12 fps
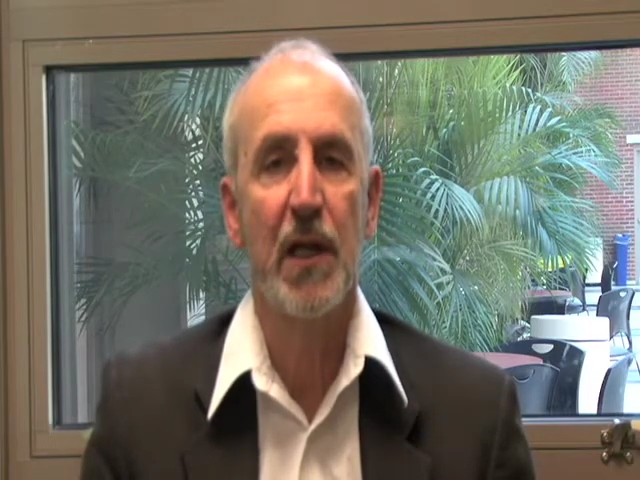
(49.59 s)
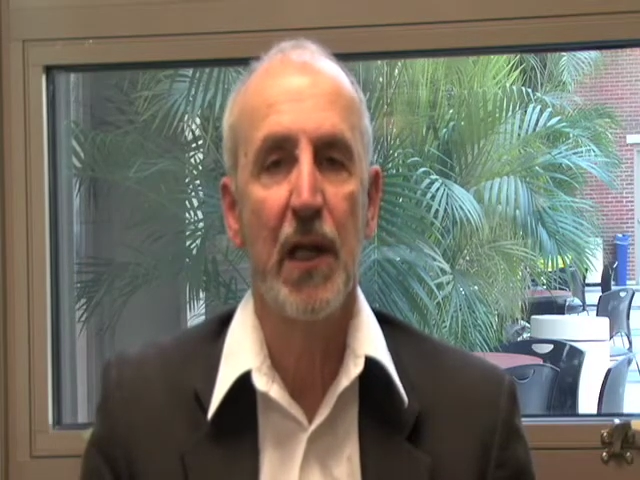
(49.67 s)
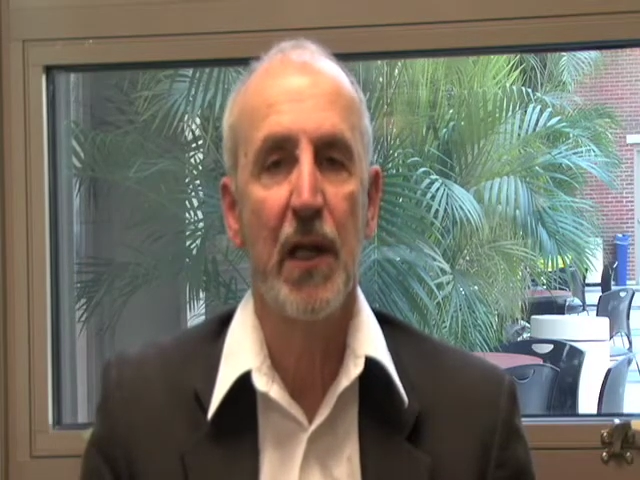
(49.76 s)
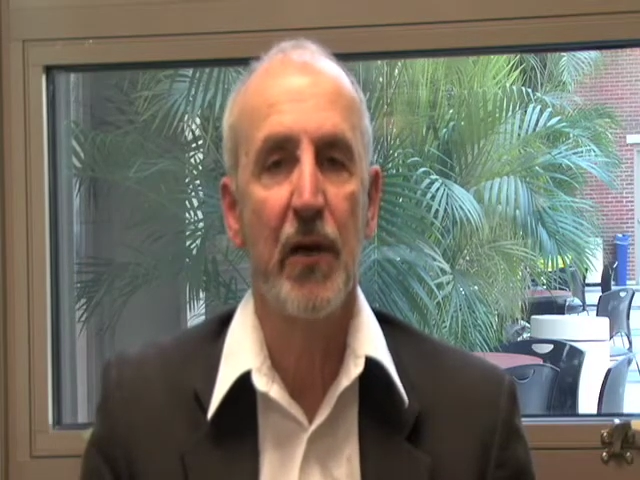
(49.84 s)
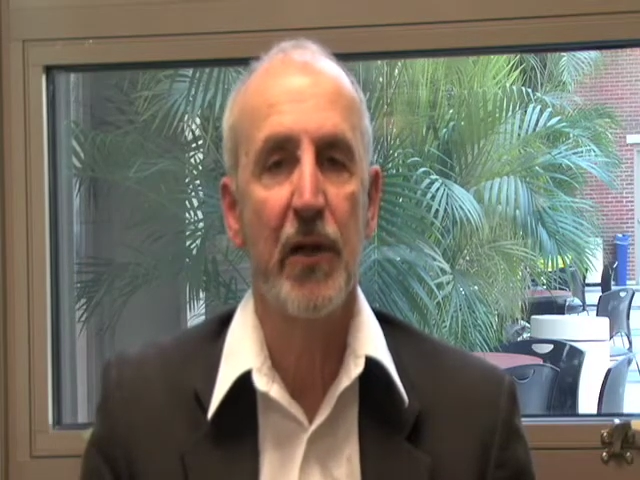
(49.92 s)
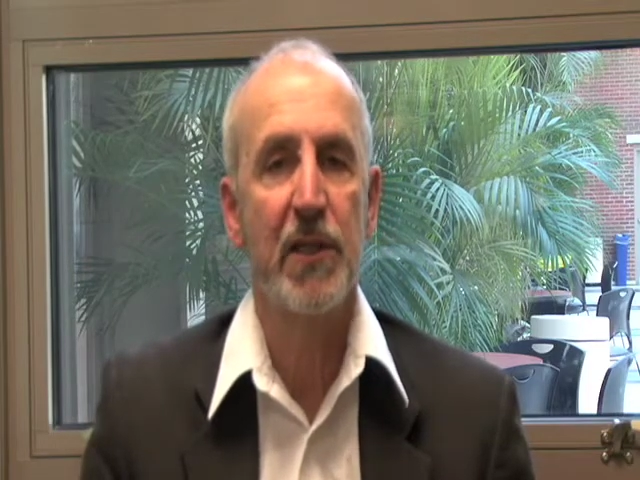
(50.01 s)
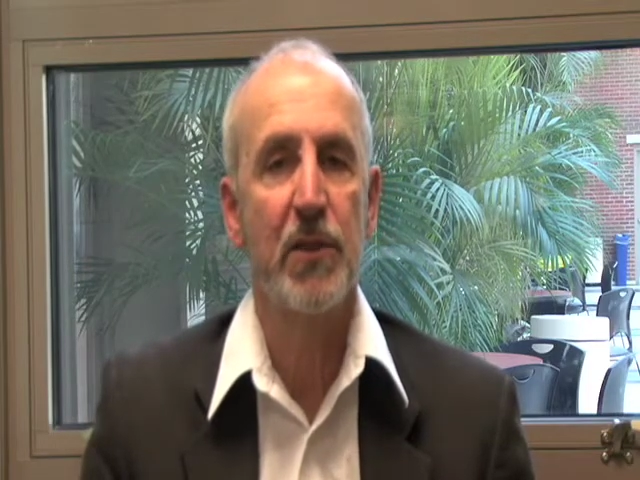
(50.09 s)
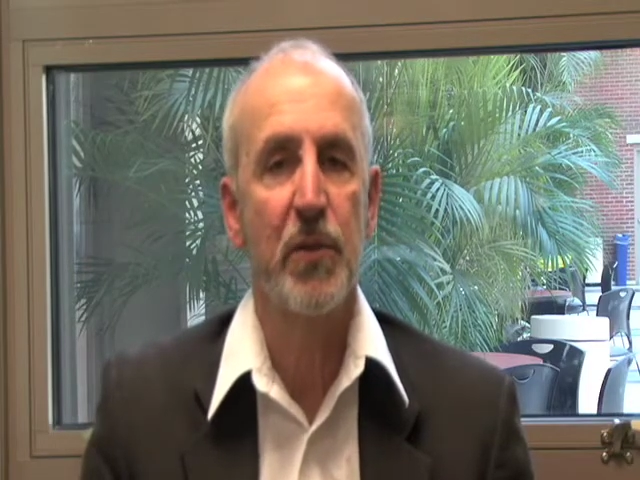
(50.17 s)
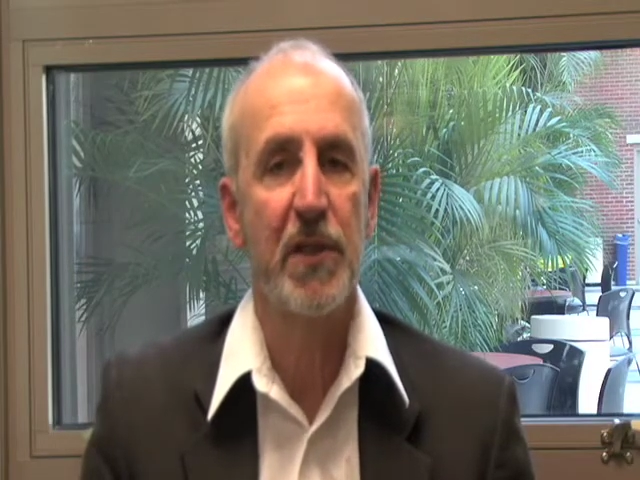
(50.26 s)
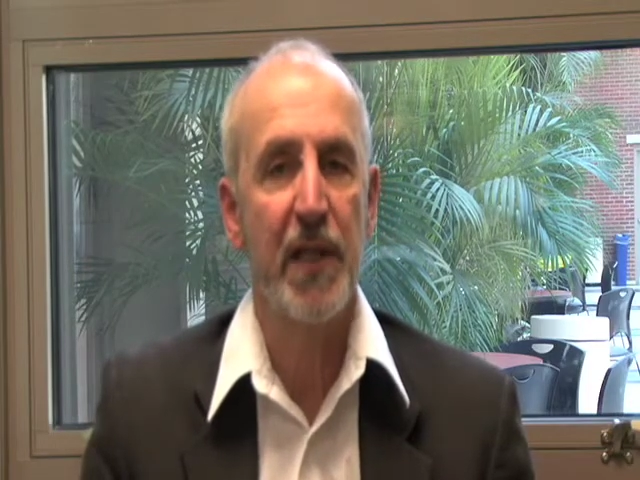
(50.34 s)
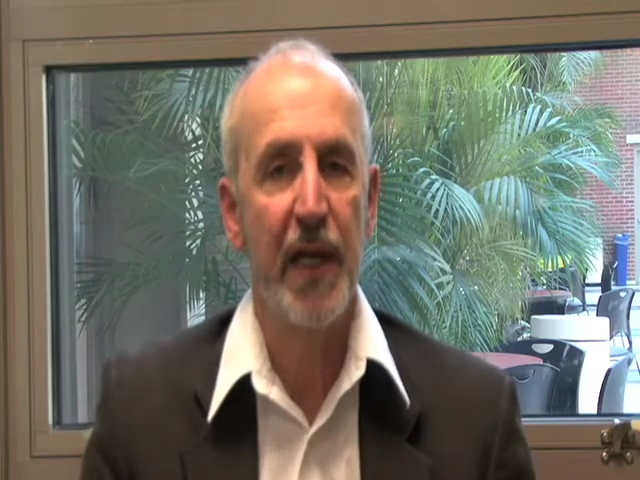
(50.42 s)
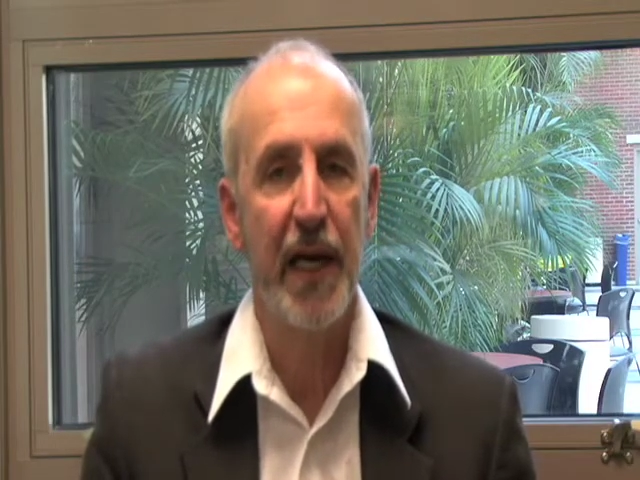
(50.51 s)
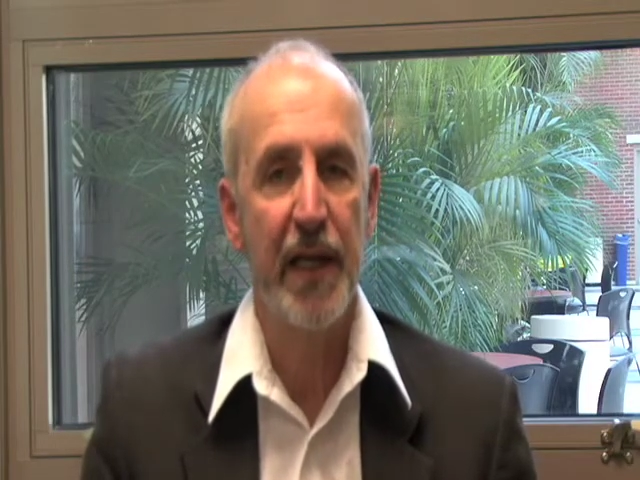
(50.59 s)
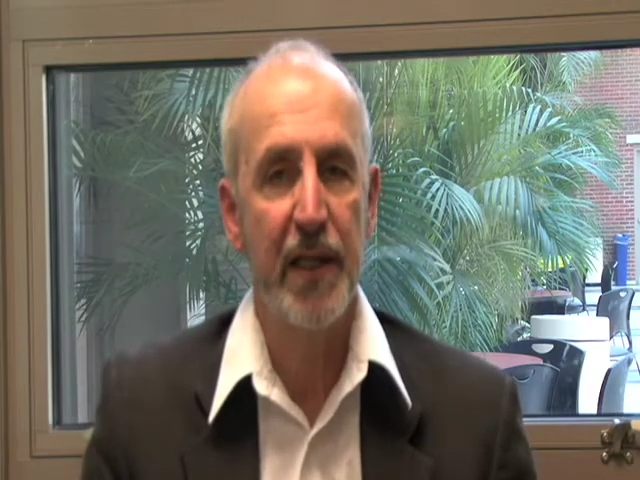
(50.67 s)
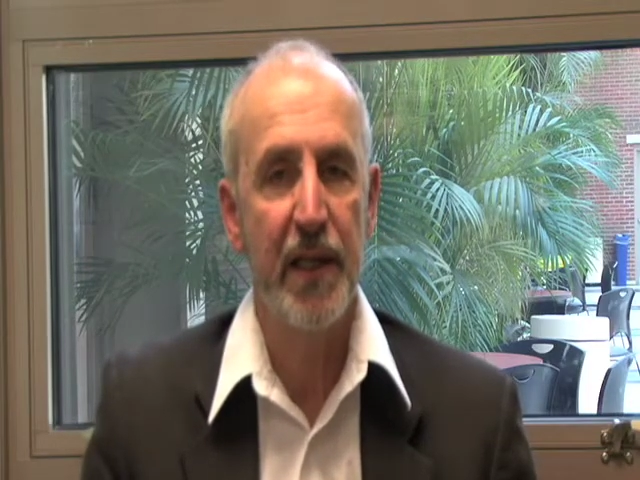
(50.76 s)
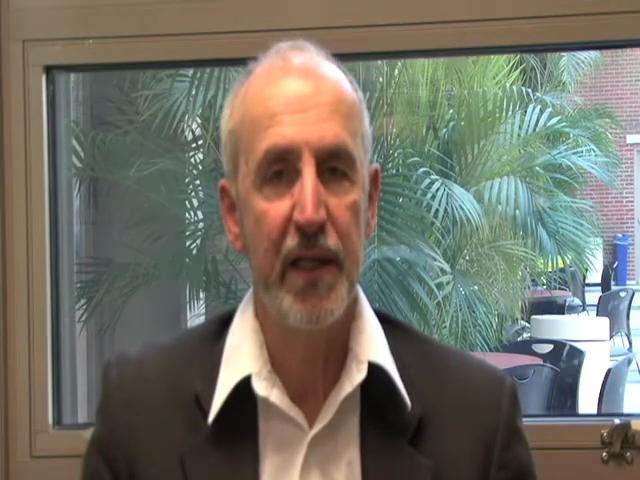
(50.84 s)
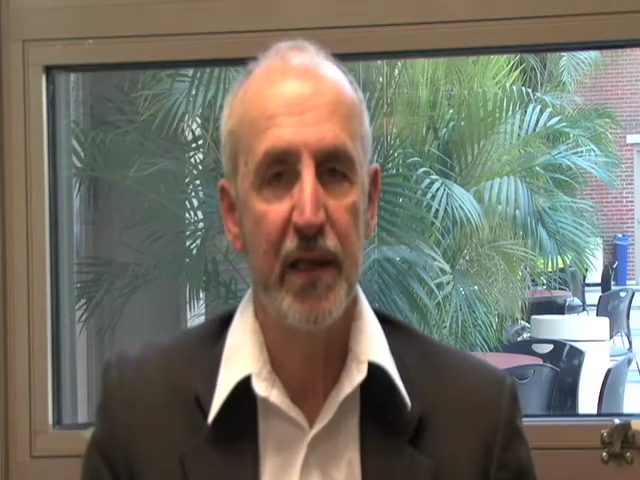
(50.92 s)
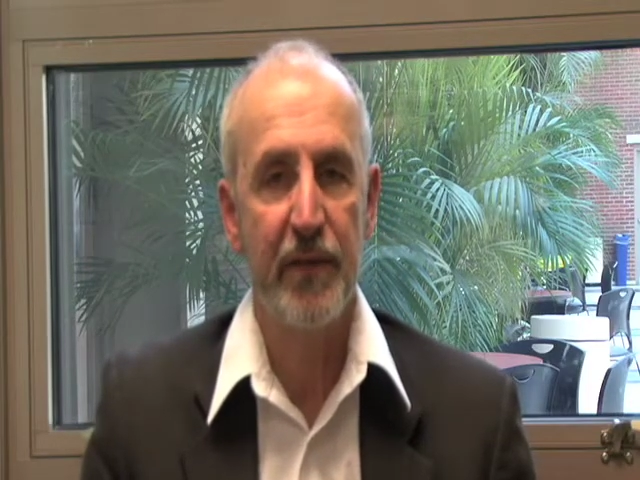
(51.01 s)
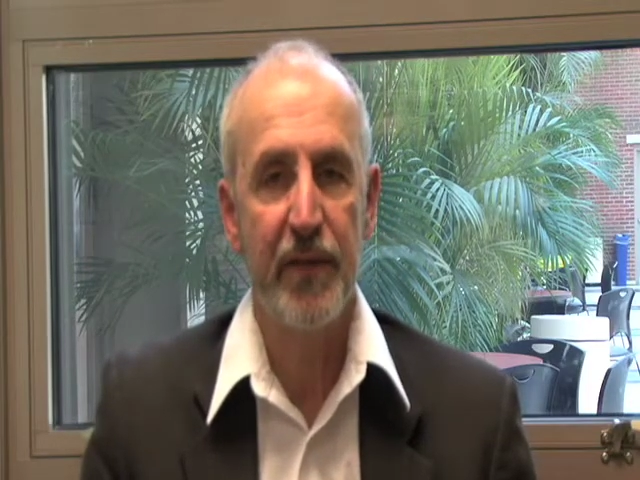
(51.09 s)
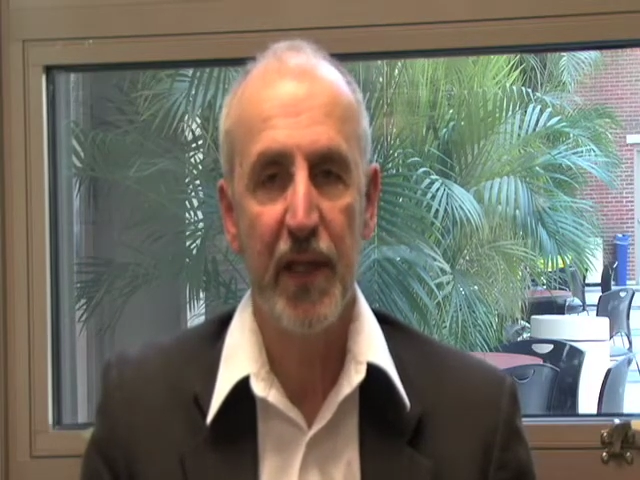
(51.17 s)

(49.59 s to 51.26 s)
clearest was the idea of